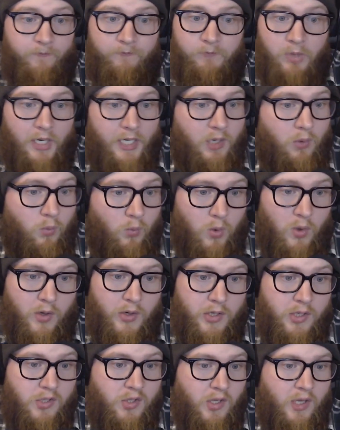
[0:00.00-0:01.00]
Fucking
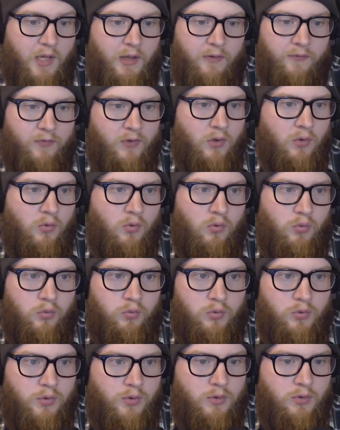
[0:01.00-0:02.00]
works if you
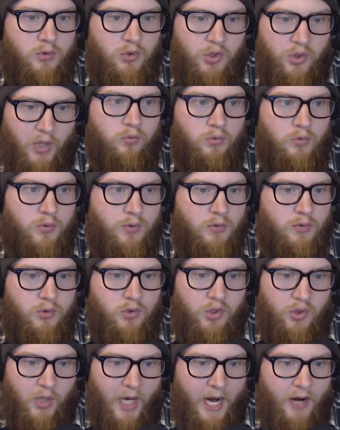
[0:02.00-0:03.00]

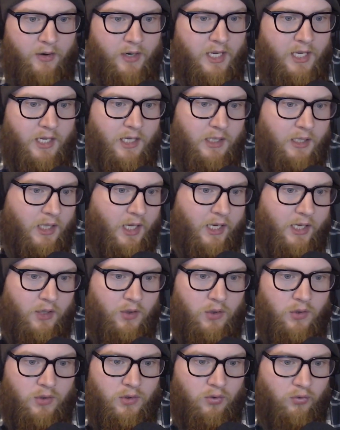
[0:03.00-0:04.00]
drown it in like
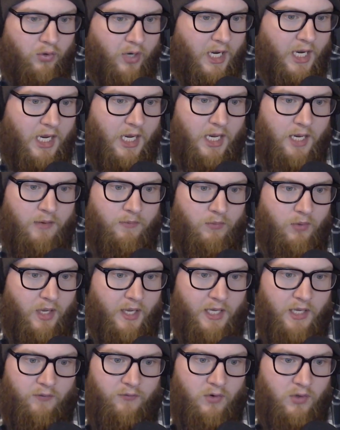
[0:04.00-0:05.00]
cream,
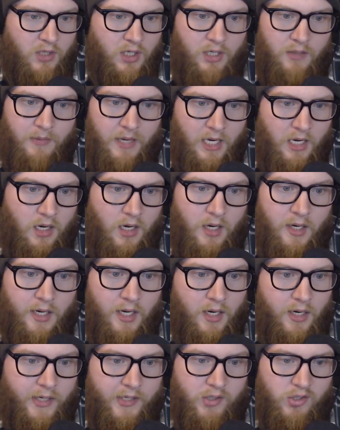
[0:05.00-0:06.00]
like if you're gonna make a
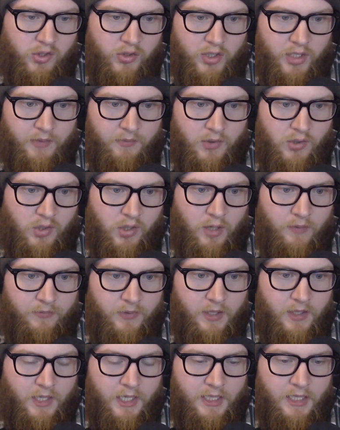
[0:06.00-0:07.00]
honey ice cream or
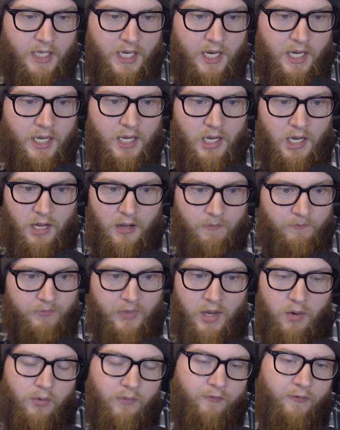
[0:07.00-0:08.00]
something like that,
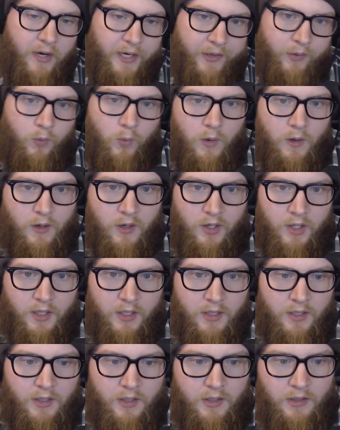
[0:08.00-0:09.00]
it would fucking
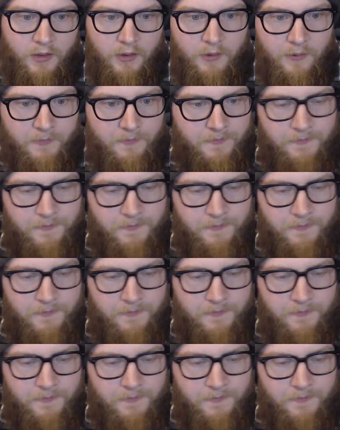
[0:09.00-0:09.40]
work.